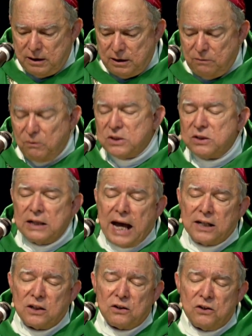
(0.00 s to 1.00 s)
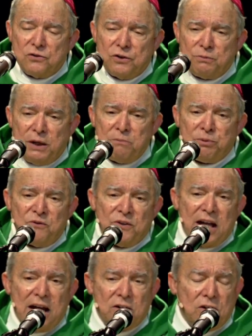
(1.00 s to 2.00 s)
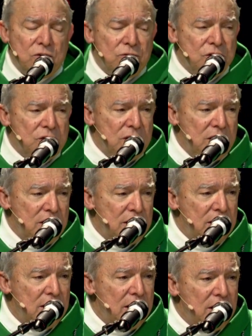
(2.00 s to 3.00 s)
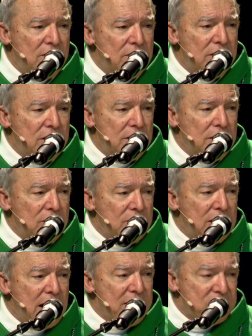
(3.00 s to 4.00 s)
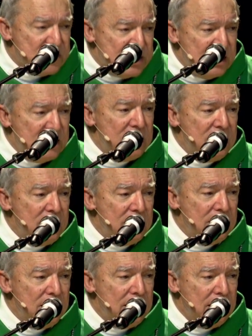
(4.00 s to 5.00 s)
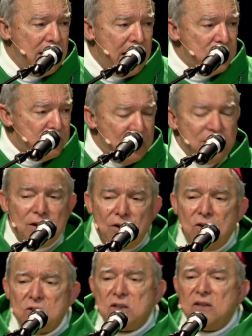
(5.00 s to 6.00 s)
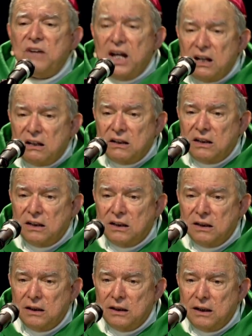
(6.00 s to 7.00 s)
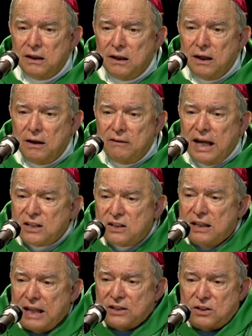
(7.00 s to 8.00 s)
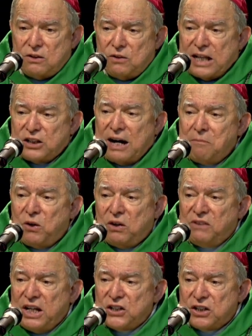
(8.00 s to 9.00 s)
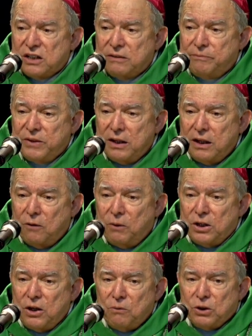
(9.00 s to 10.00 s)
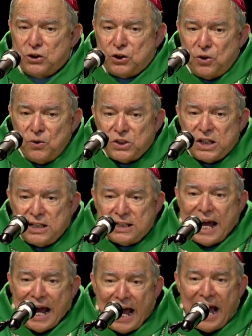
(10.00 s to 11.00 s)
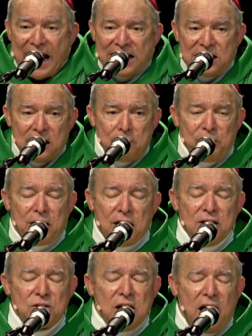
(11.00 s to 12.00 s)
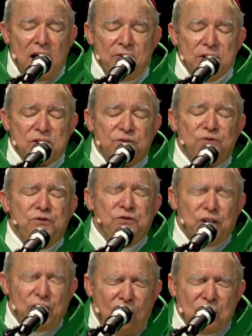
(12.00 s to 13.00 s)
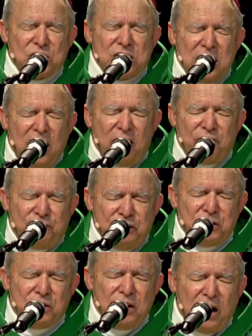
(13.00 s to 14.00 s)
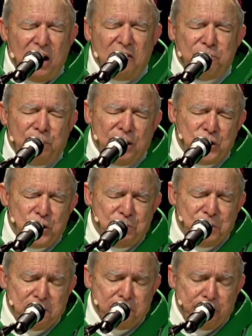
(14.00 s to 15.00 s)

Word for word: What's the act of contrition? Imperfect act of contrition? No, I've sinned. I dread the loss of hell. That's, that's, that's our motivation. We, we're choosing to act because of this loss of fear of punishment.